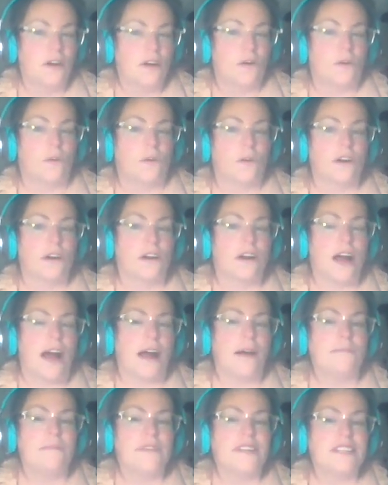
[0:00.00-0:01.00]
or
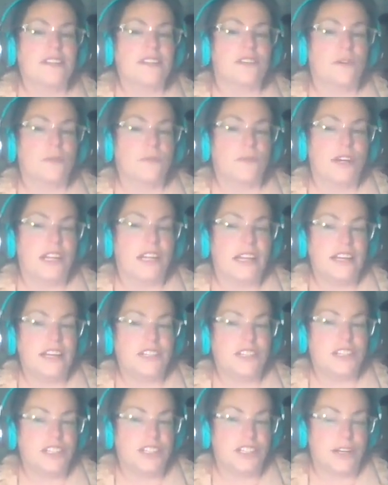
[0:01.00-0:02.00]
a mystical
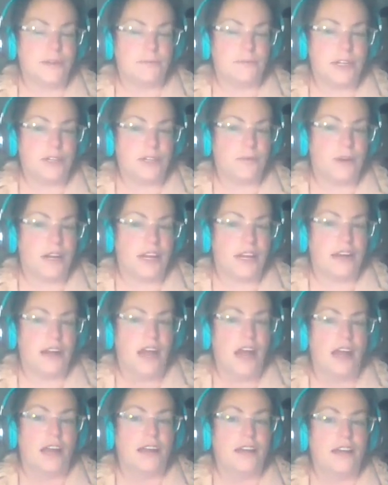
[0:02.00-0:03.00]
relationship between
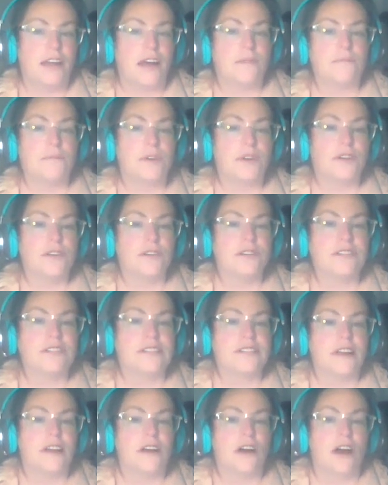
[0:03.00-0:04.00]
numbers